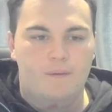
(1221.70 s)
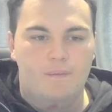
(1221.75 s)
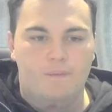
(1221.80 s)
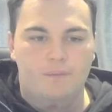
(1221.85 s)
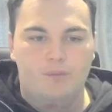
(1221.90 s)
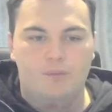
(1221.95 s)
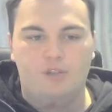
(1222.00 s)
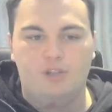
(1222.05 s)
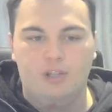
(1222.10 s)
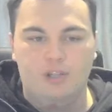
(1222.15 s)

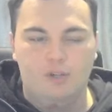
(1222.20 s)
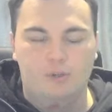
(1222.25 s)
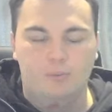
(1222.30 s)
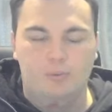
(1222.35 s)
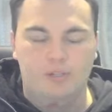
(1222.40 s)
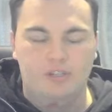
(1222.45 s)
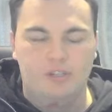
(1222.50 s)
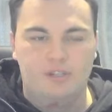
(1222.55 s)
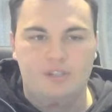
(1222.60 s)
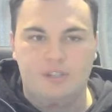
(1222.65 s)
Jaleel
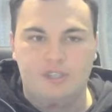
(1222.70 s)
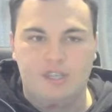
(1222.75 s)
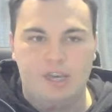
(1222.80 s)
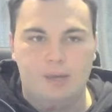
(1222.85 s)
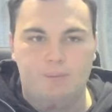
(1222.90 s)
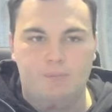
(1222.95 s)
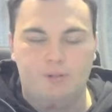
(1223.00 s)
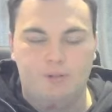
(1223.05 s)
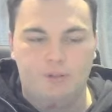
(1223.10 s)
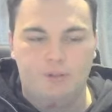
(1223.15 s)
Willis just
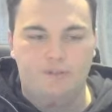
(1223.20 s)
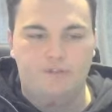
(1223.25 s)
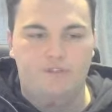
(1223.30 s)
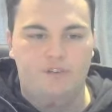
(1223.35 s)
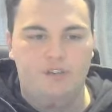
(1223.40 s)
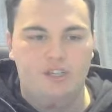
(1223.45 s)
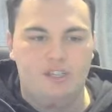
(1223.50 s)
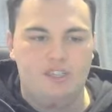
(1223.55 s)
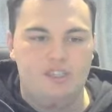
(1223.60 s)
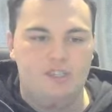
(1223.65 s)
kept it on the
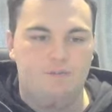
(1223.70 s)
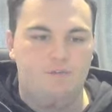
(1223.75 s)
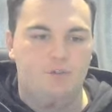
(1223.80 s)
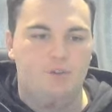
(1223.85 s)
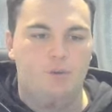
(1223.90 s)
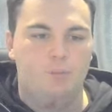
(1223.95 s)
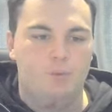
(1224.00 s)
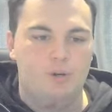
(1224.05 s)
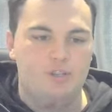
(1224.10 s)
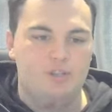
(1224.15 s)
feet, except for
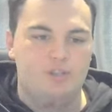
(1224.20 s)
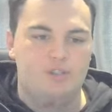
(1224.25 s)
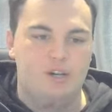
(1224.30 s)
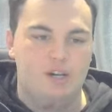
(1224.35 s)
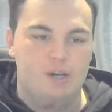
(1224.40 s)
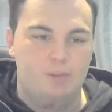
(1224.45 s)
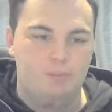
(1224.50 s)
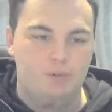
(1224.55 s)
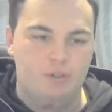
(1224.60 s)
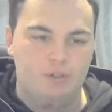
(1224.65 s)
the one
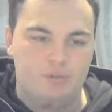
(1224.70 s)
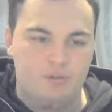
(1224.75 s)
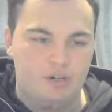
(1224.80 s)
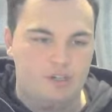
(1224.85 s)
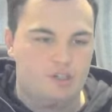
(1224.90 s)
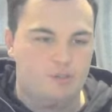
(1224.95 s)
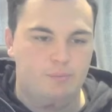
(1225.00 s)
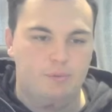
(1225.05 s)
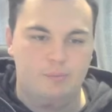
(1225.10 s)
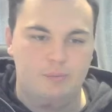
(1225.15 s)
time when
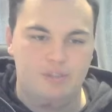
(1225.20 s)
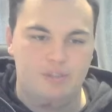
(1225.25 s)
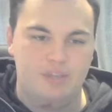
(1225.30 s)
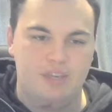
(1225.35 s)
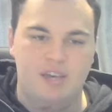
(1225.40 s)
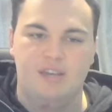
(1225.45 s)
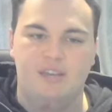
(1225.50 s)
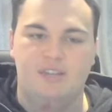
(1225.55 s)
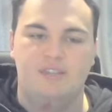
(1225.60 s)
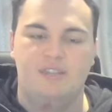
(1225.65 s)
Crutchmer was
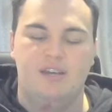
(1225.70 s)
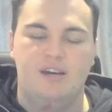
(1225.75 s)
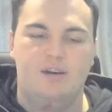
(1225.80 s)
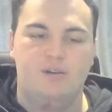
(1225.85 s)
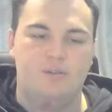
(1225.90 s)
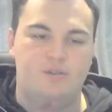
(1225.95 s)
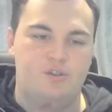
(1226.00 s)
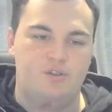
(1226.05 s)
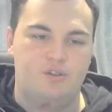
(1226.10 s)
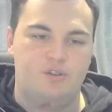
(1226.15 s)
gassed
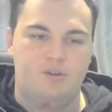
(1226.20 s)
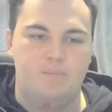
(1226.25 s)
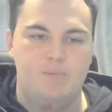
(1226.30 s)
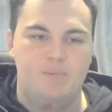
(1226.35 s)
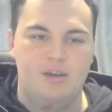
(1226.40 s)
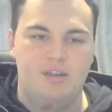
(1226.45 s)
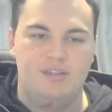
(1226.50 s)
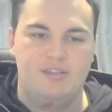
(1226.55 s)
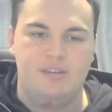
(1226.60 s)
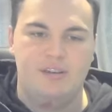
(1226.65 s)
out and shot a
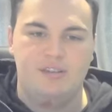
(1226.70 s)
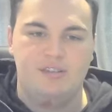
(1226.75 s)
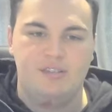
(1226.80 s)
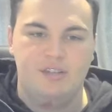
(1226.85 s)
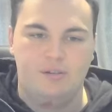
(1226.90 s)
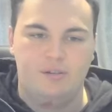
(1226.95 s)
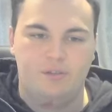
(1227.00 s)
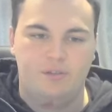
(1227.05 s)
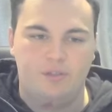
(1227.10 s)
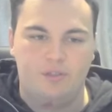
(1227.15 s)
bad
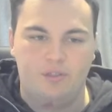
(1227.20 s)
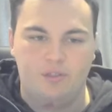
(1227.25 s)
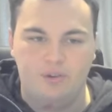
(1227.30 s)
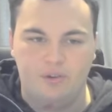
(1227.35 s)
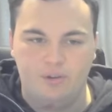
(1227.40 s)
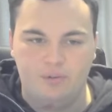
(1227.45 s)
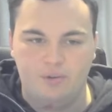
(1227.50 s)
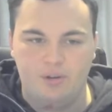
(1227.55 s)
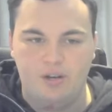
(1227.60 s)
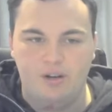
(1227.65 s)
takedown in the
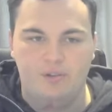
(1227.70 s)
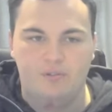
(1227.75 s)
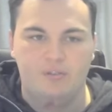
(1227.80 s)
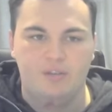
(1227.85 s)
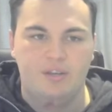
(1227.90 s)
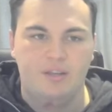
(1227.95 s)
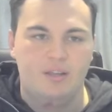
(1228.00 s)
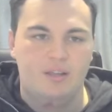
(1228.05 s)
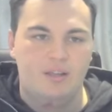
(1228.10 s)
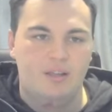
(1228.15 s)
third
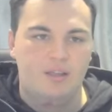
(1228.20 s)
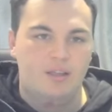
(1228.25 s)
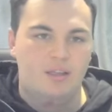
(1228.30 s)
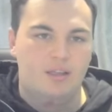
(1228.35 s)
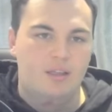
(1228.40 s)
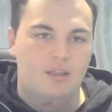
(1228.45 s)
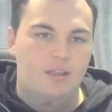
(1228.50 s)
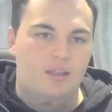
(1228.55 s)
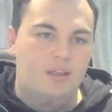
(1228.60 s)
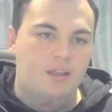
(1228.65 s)
round.
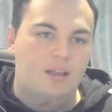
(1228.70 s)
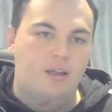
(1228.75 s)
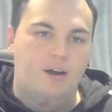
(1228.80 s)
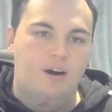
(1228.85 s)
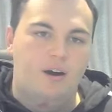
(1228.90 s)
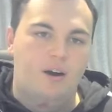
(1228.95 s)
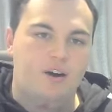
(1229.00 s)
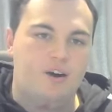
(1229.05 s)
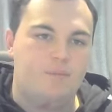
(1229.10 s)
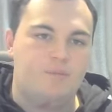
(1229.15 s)

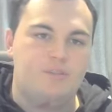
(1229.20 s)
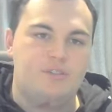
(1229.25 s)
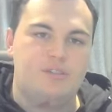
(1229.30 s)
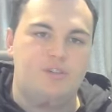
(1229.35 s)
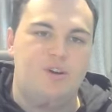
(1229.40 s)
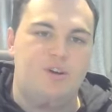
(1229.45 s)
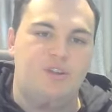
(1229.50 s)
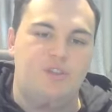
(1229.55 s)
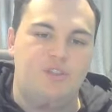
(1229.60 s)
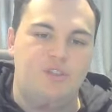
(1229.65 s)
I'm just
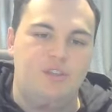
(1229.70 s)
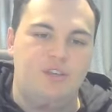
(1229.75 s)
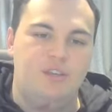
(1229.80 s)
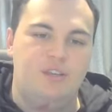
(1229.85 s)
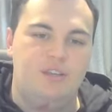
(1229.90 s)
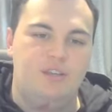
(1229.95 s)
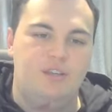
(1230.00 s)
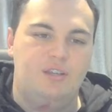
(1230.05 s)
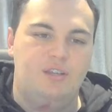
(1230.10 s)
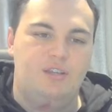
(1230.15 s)
kind of
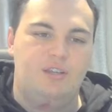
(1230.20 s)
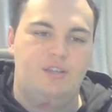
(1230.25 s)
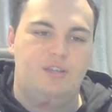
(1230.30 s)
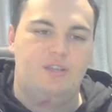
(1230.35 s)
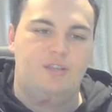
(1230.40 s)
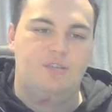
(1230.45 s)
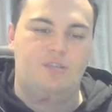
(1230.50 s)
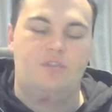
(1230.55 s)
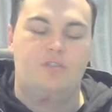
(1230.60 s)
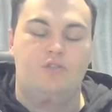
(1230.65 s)
thinking
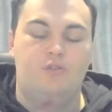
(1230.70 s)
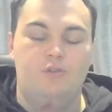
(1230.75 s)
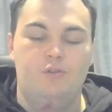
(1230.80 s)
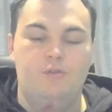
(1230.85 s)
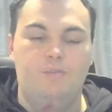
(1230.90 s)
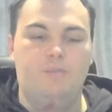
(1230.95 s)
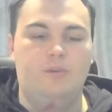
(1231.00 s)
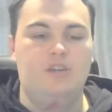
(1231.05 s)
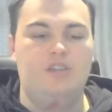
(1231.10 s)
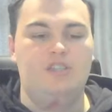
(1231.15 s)

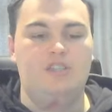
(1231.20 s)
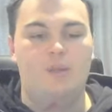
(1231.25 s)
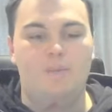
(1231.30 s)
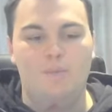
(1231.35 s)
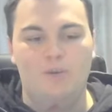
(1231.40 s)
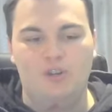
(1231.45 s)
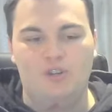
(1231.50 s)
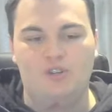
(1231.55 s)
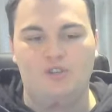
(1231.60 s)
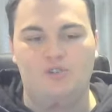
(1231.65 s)
Doumbé's the
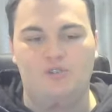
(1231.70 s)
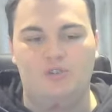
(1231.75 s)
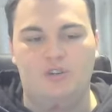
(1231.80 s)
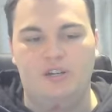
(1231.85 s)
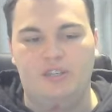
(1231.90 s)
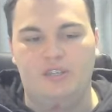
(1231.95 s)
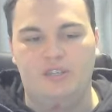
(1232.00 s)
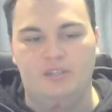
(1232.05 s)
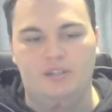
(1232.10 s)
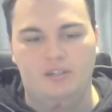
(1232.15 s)
better
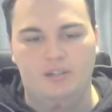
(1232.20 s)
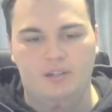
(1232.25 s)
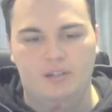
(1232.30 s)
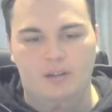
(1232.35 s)
striker.